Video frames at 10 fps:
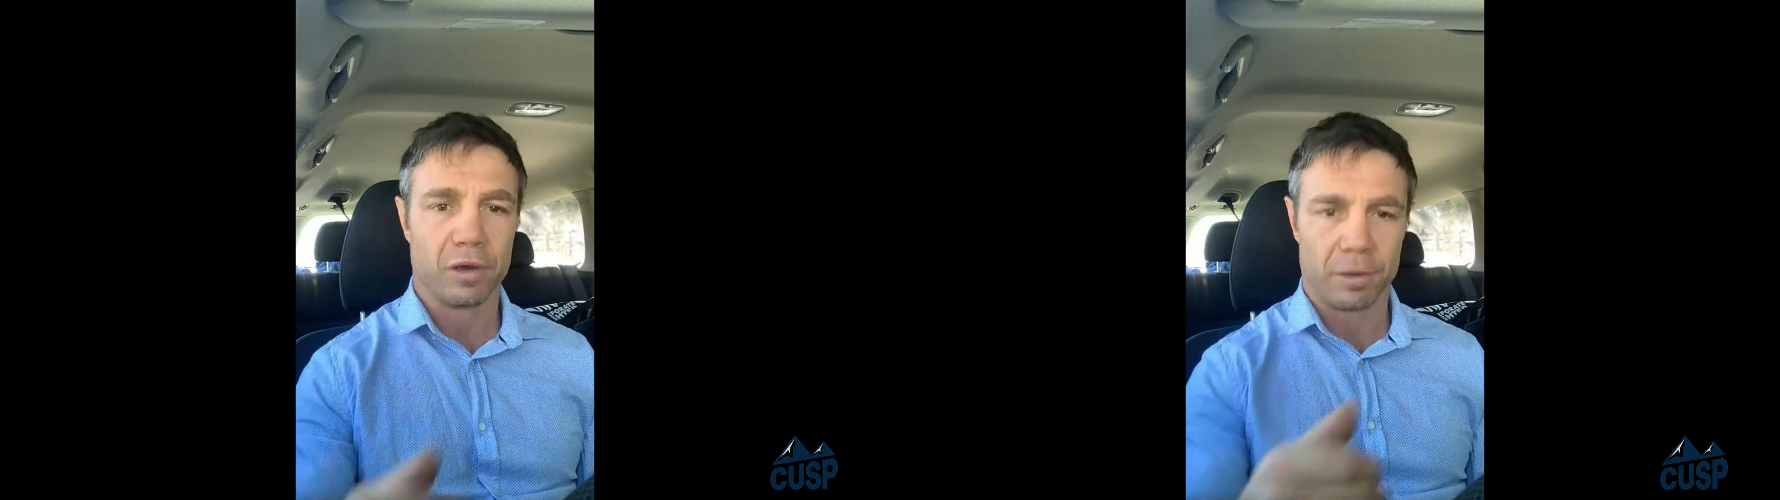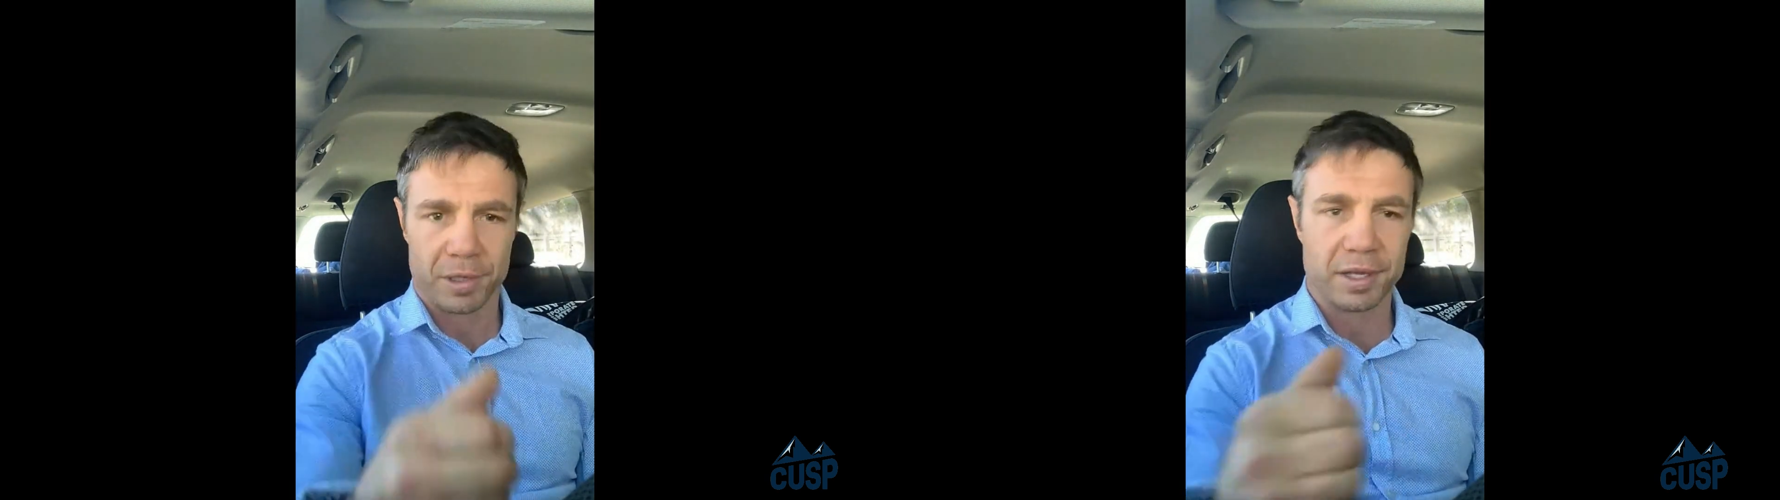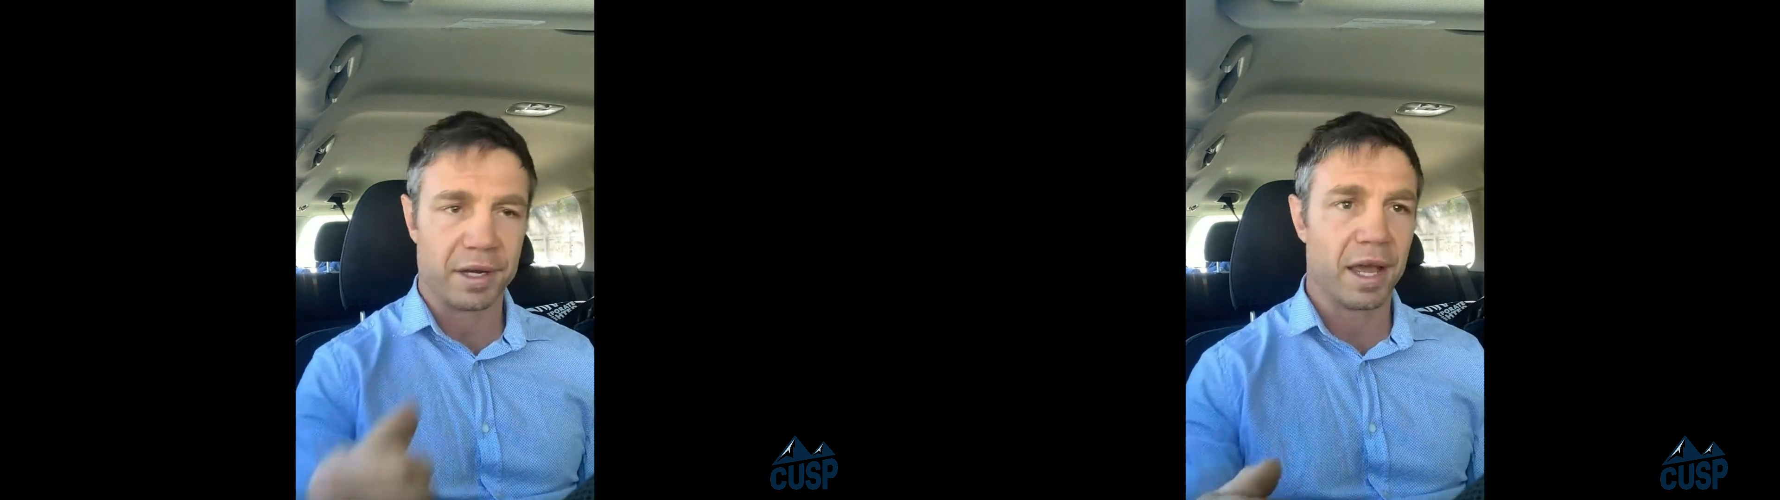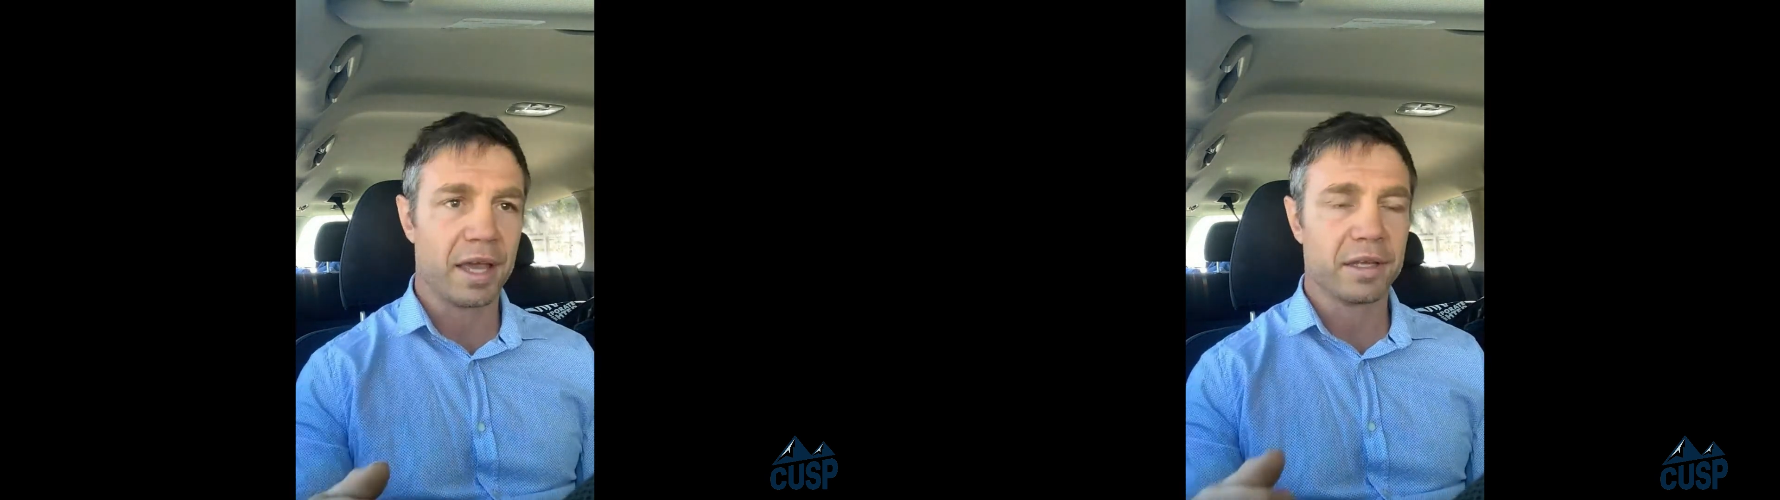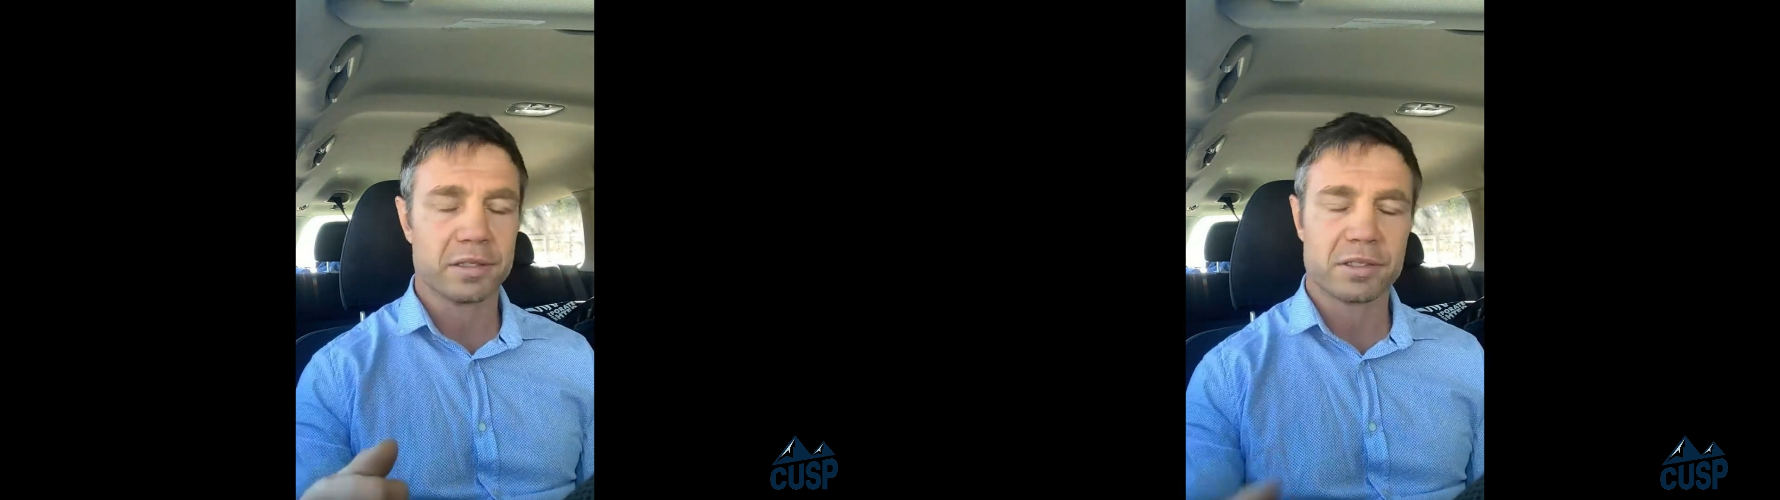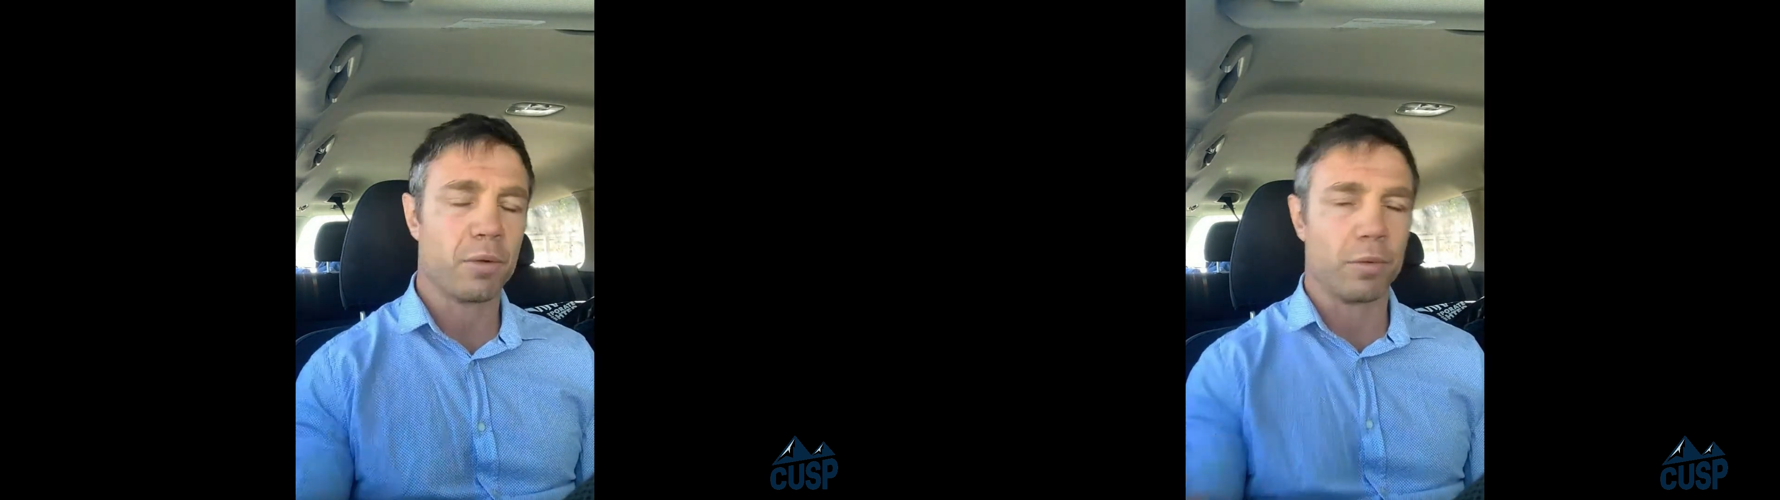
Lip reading: I'm here today. So